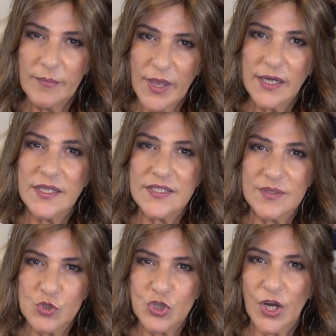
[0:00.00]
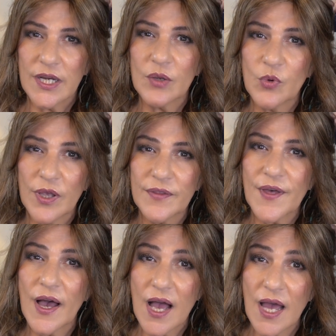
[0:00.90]
it may need some training with
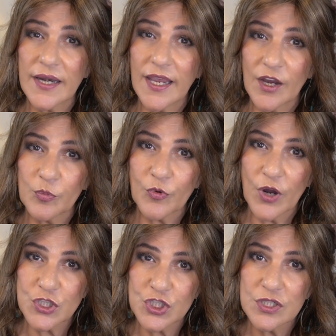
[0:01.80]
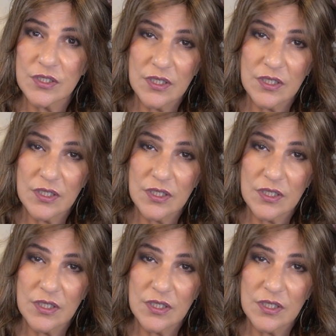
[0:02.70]
a hot airbrush